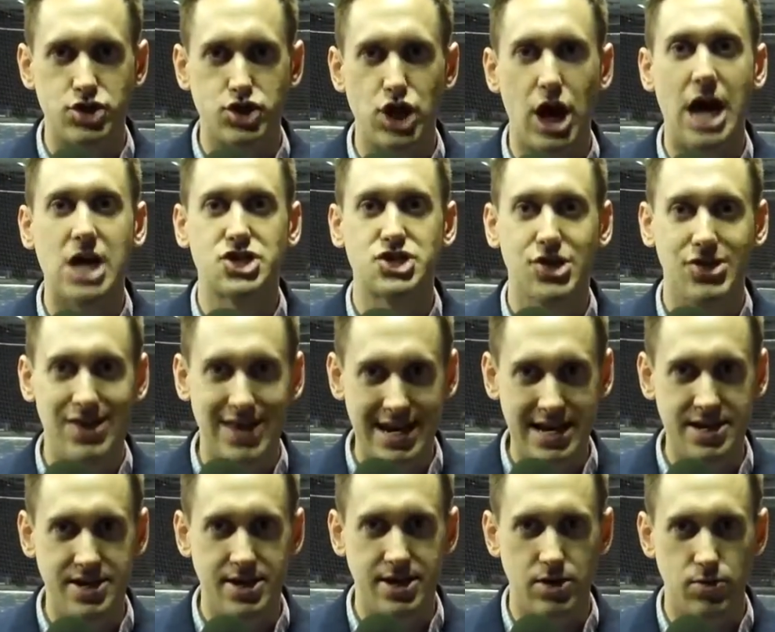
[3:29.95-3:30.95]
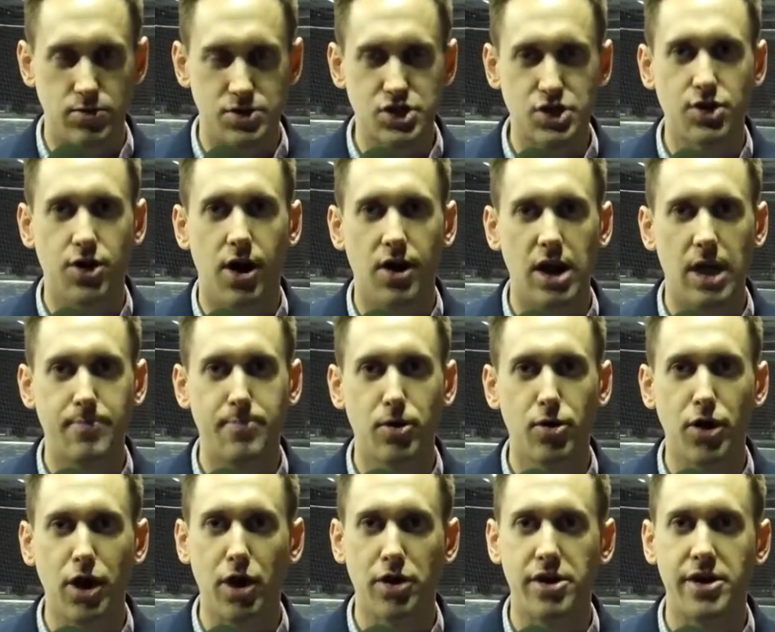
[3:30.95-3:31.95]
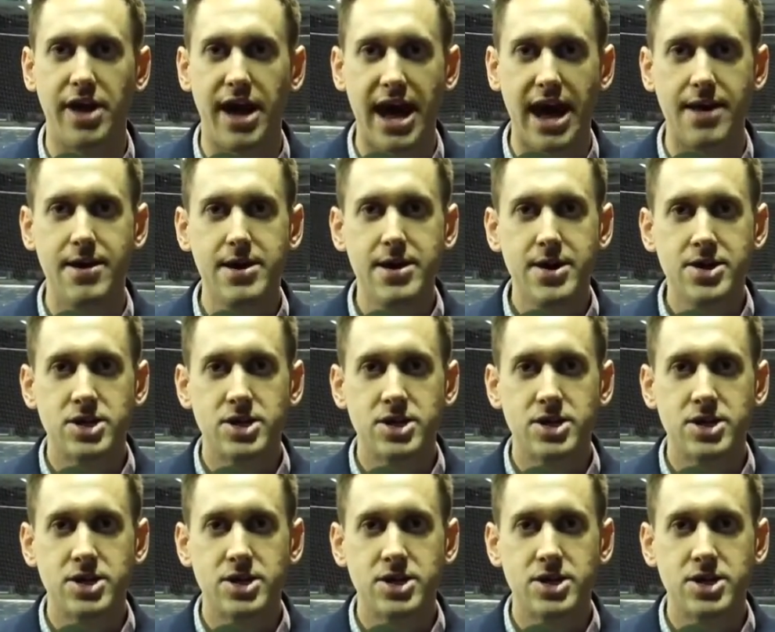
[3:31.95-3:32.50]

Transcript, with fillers: Josh London was called up earlier today